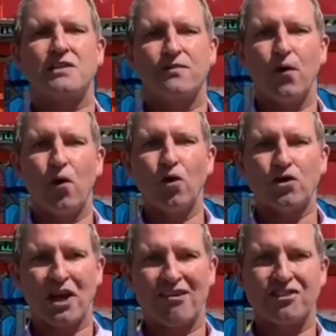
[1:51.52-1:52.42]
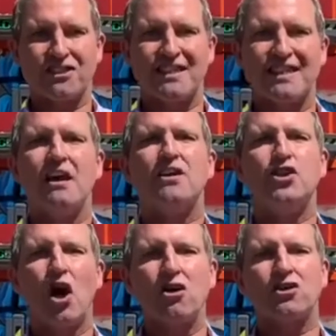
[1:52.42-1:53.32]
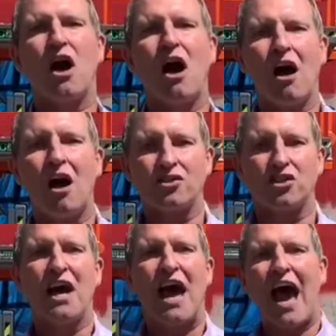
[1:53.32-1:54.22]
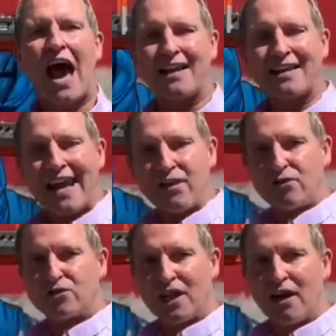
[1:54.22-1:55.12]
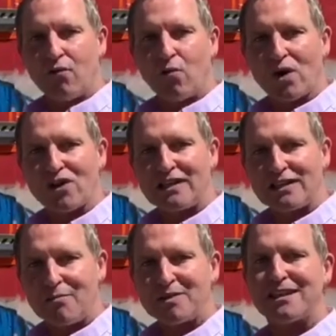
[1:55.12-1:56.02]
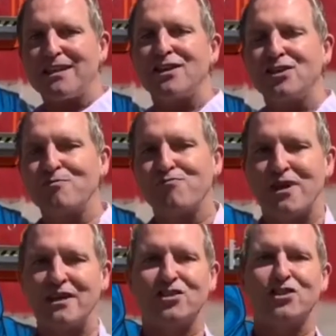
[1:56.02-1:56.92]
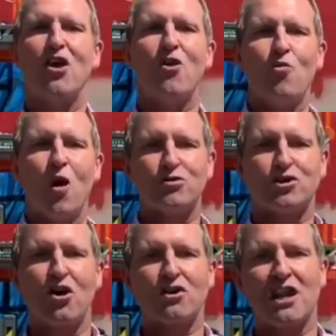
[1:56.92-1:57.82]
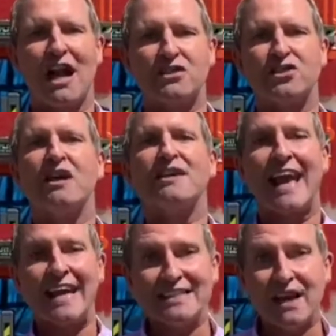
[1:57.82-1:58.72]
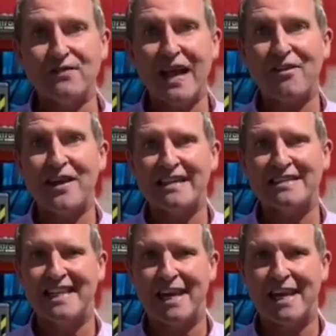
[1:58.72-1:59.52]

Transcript: that's for charity dot art, and get yourself one of these limited edition prints while stocks last. Get yourself down here to